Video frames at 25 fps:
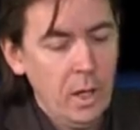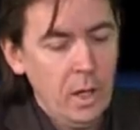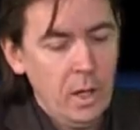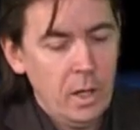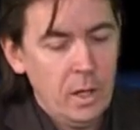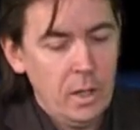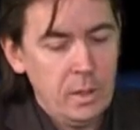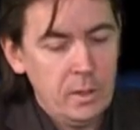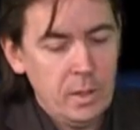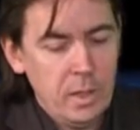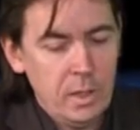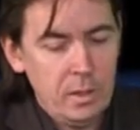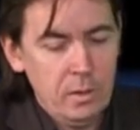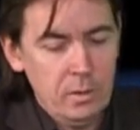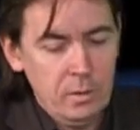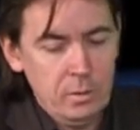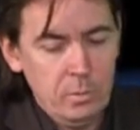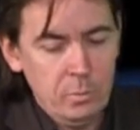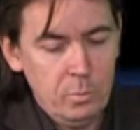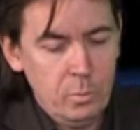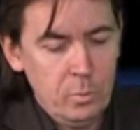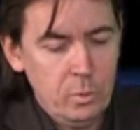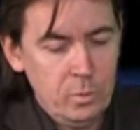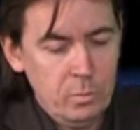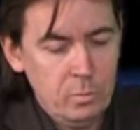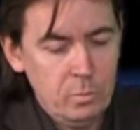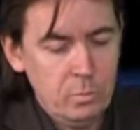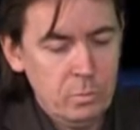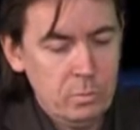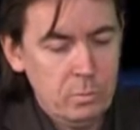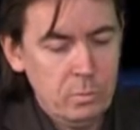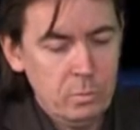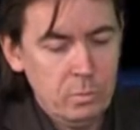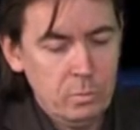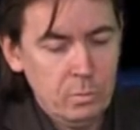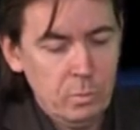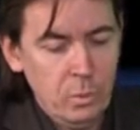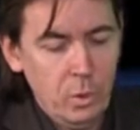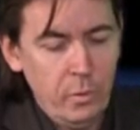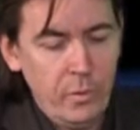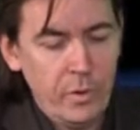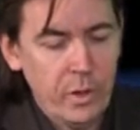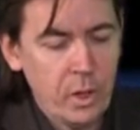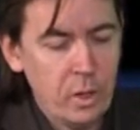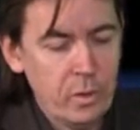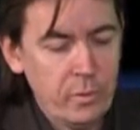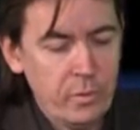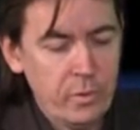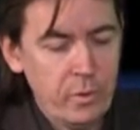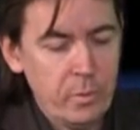And then
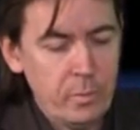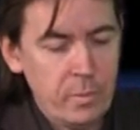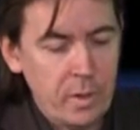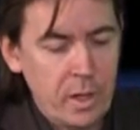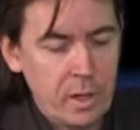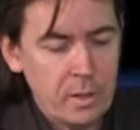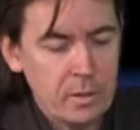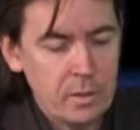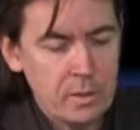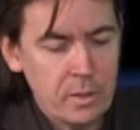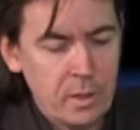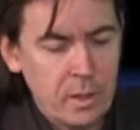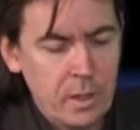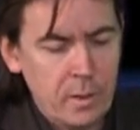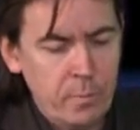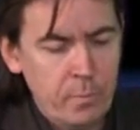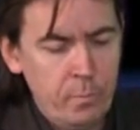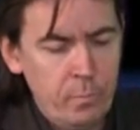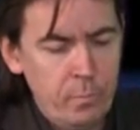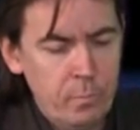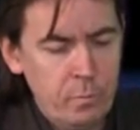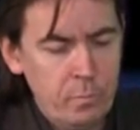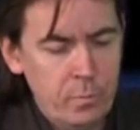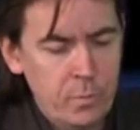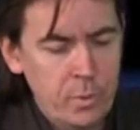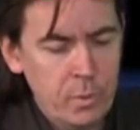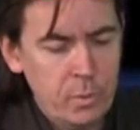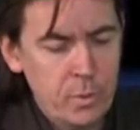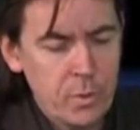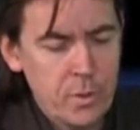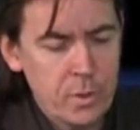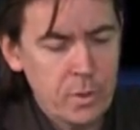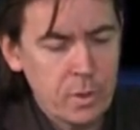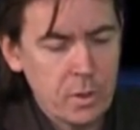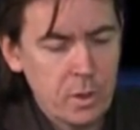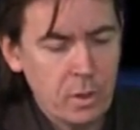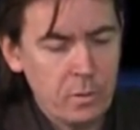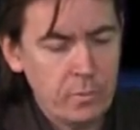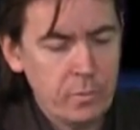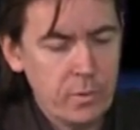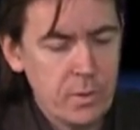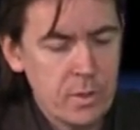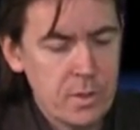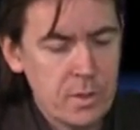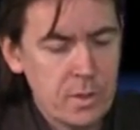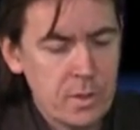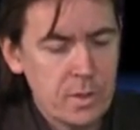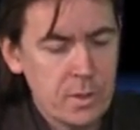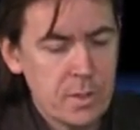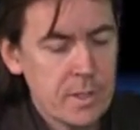moving on from that, there was a
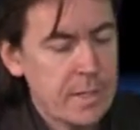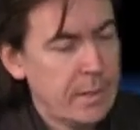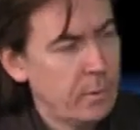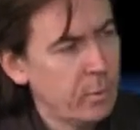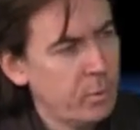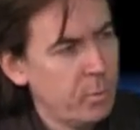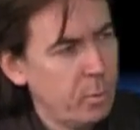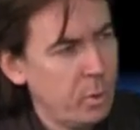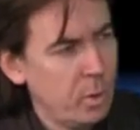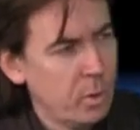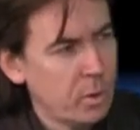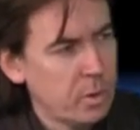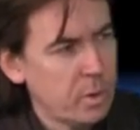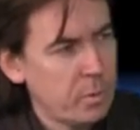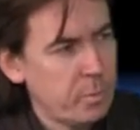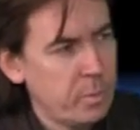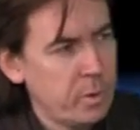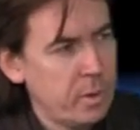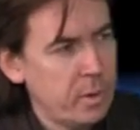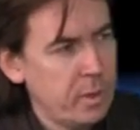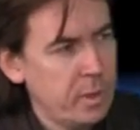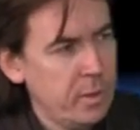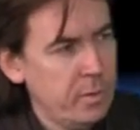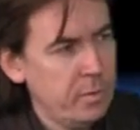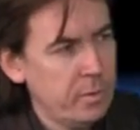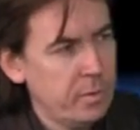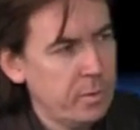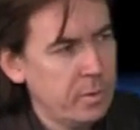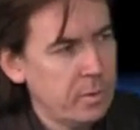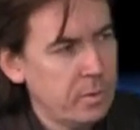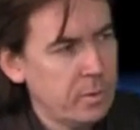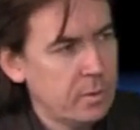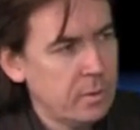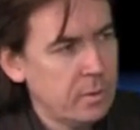conference at Southport, I believe.